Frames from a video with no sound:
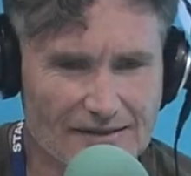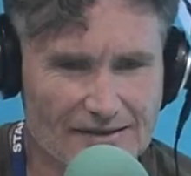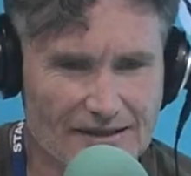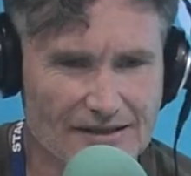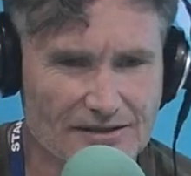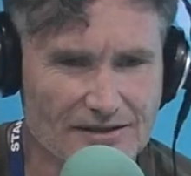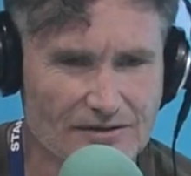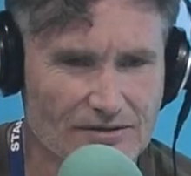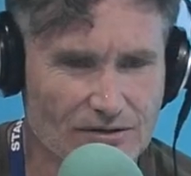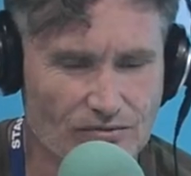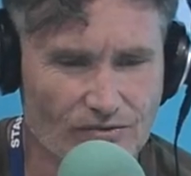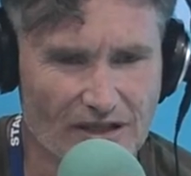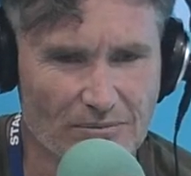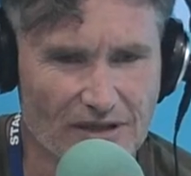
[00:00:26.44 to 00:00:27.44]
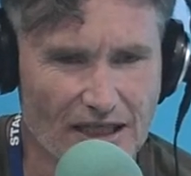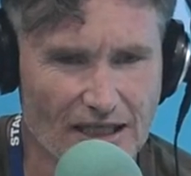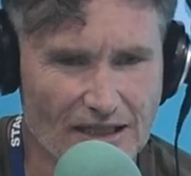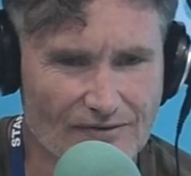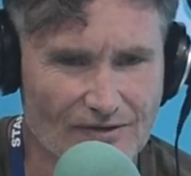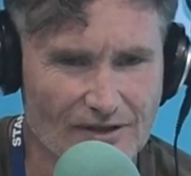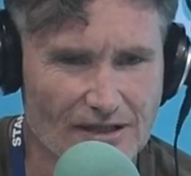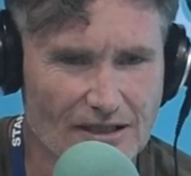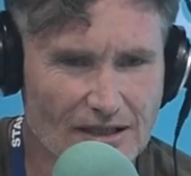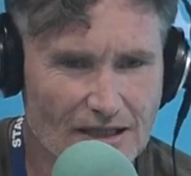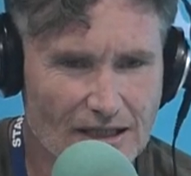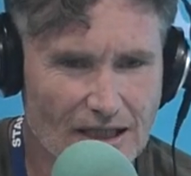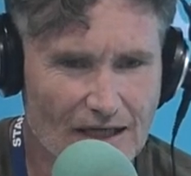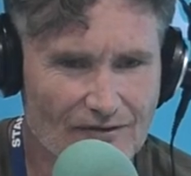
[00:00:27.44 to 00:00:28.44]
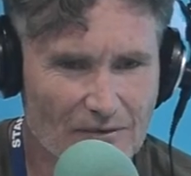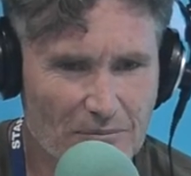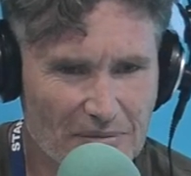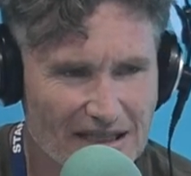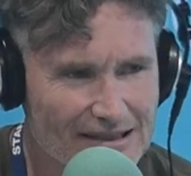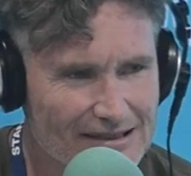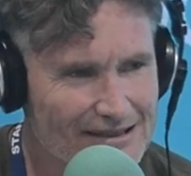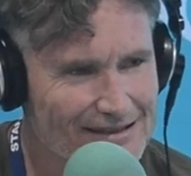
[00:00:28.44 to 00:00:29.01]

So this is a little replay of a bit.